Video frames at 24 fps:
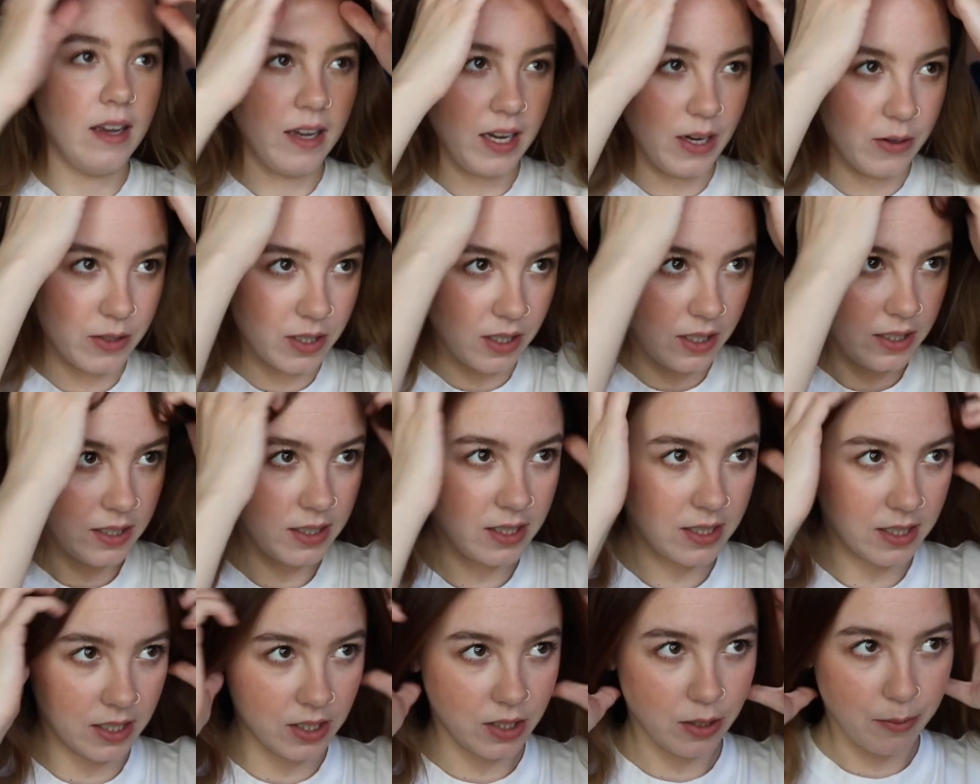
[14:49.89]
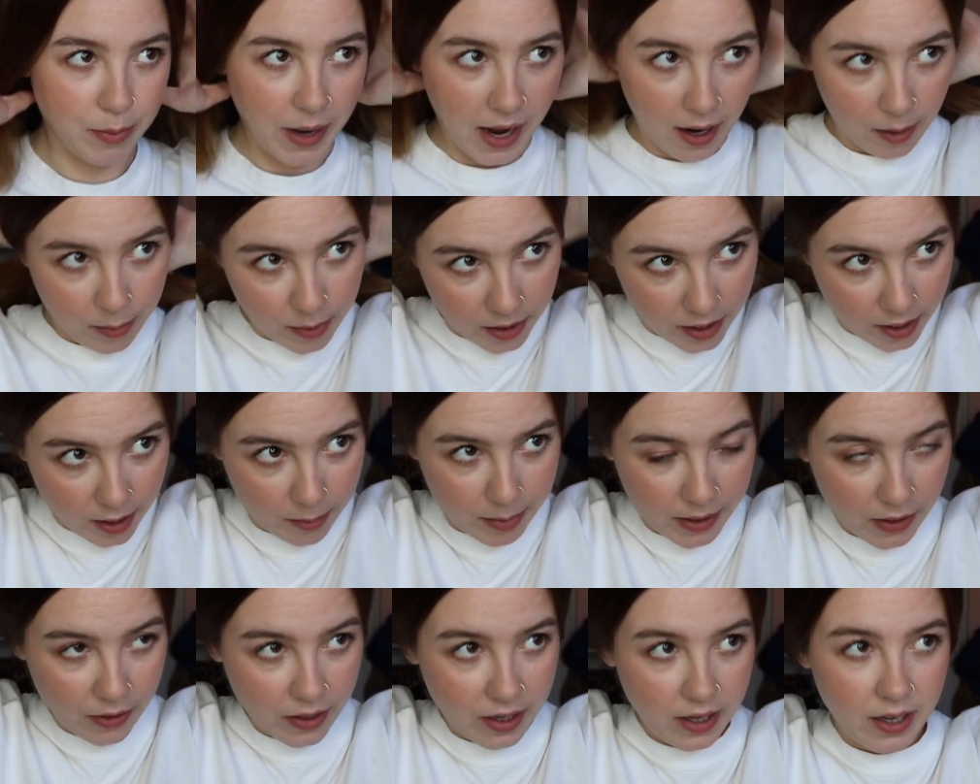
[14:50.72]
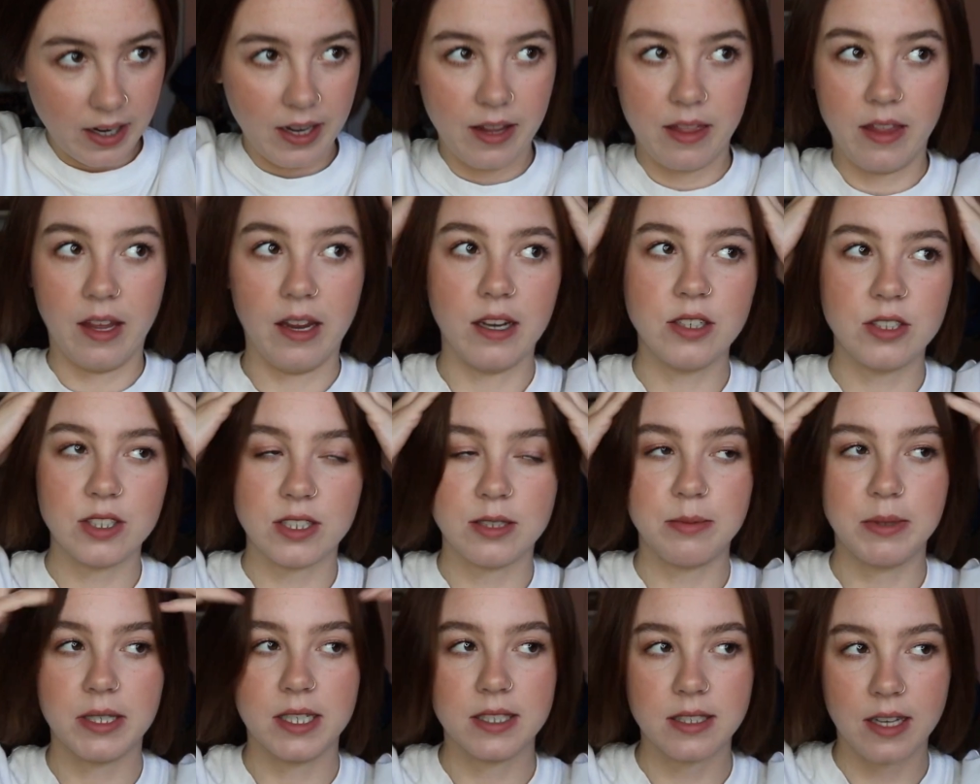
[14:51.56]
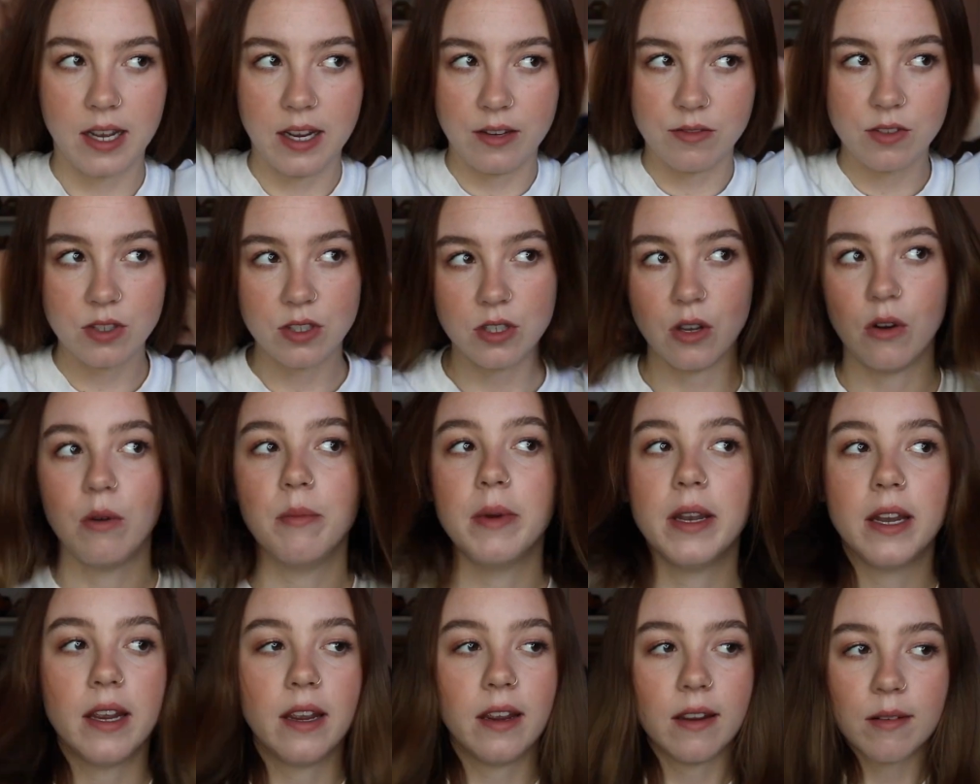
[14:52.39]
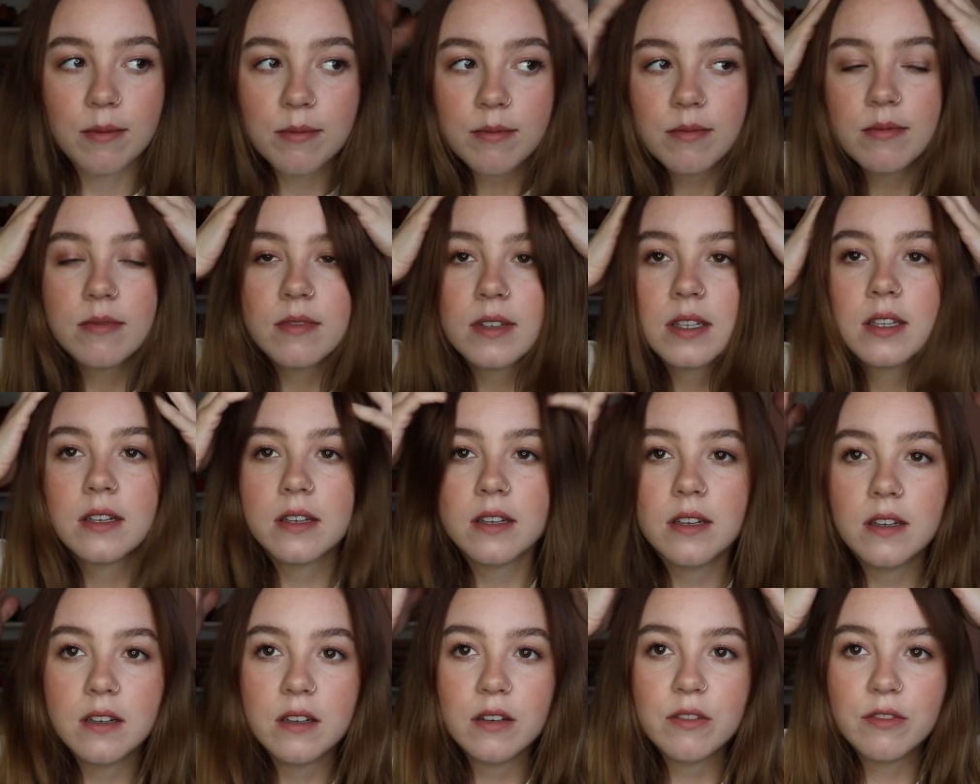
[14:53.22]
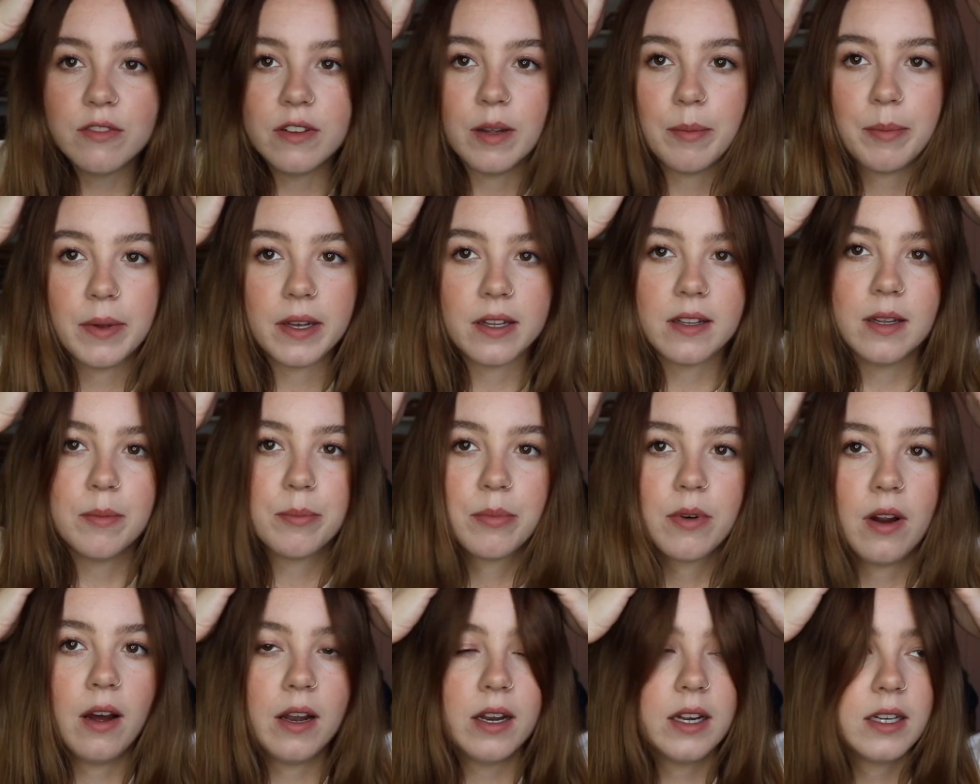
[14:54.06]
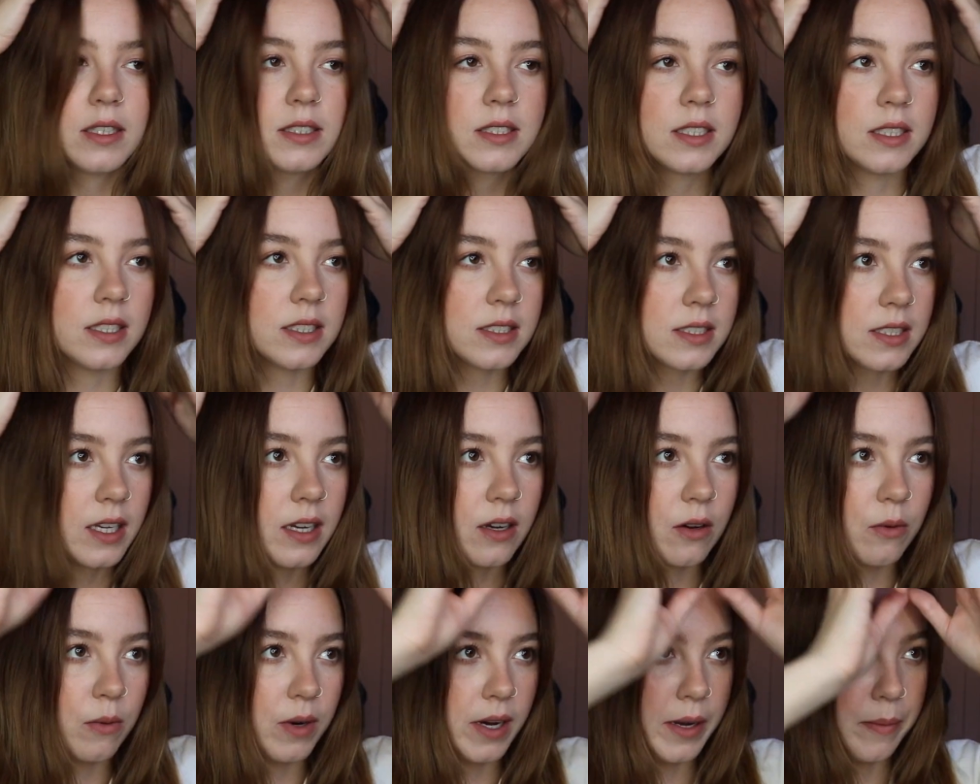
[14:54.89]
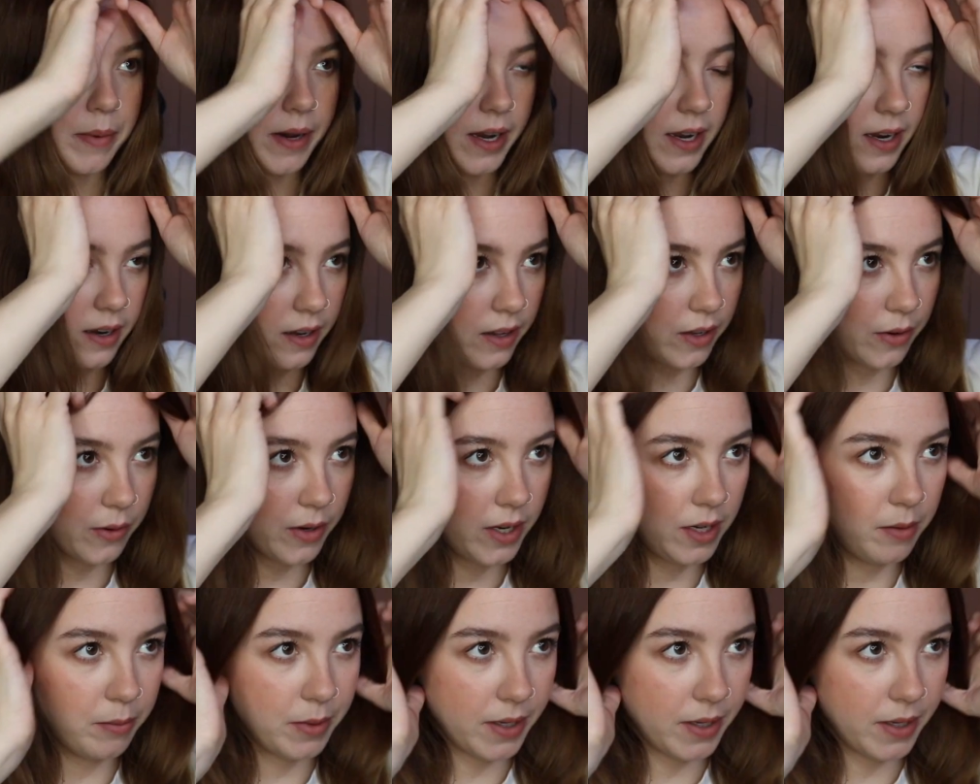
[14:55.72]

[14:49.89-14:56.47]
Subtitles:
I was on such a back burner about it, I think just because I have so many flipping lip products and it's like, why buy another one?